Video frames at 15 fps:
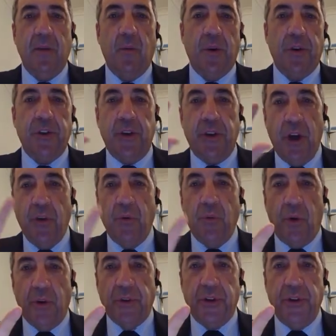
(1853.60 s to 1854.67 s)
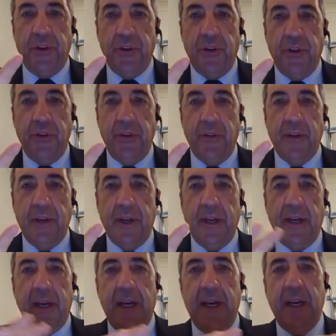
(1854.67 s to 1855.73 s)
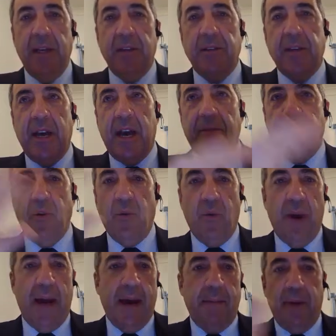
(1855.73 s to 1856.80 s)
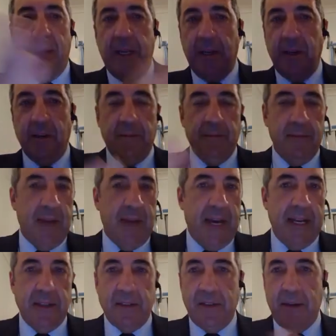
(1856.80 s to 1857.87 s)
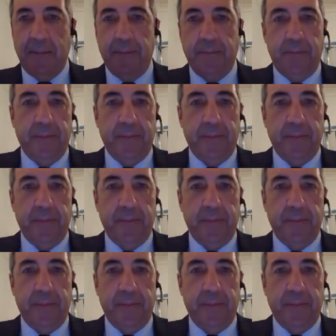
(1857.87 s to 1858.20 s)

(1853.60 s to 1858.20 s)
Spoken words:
What you don't want to do is have a rambling answer.